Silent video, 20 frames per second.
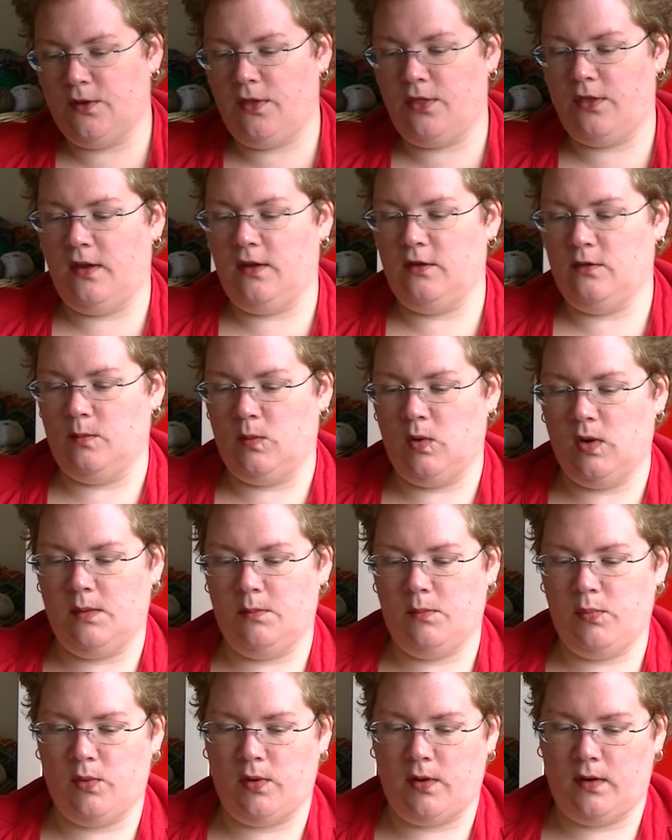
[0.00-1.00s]
things more
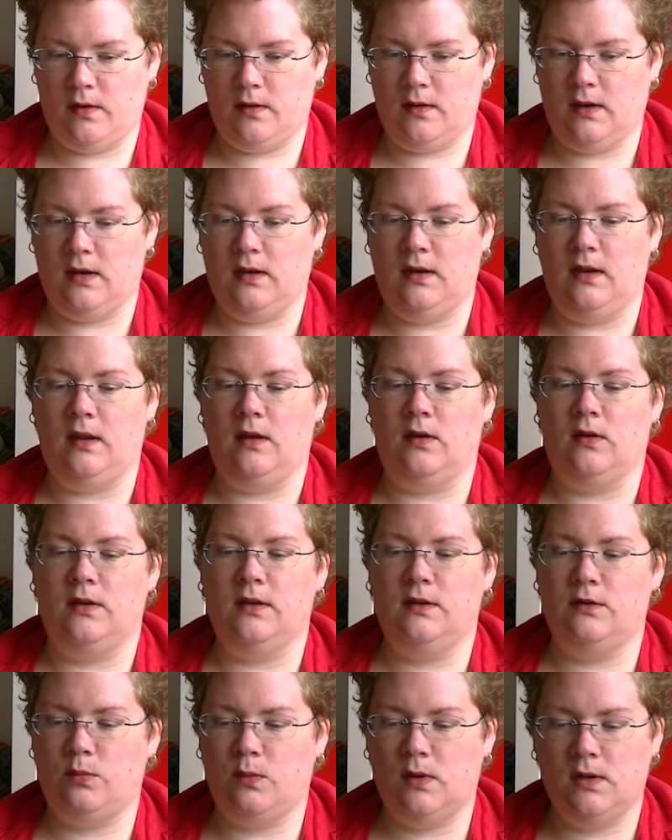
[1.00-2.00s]
important than knitting on
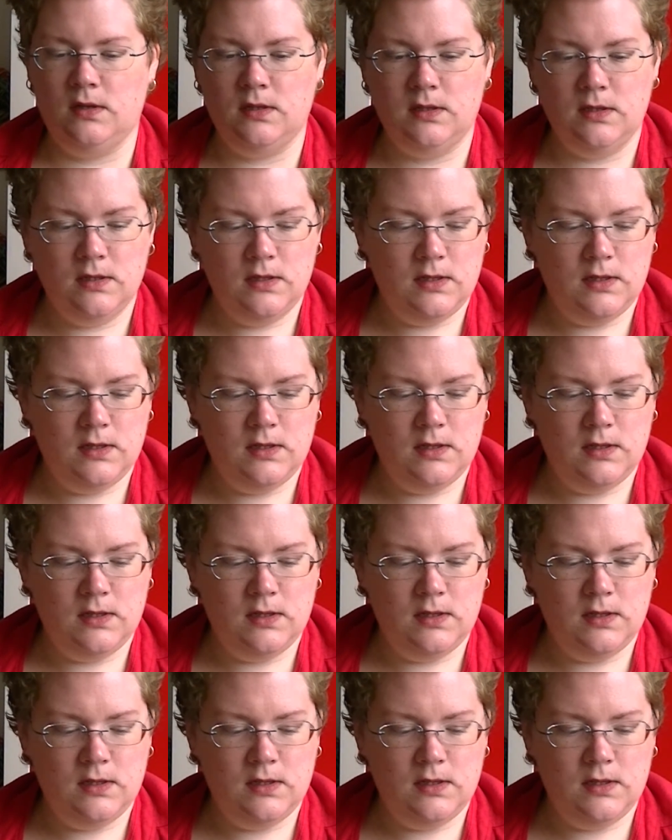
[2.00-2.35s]
this one.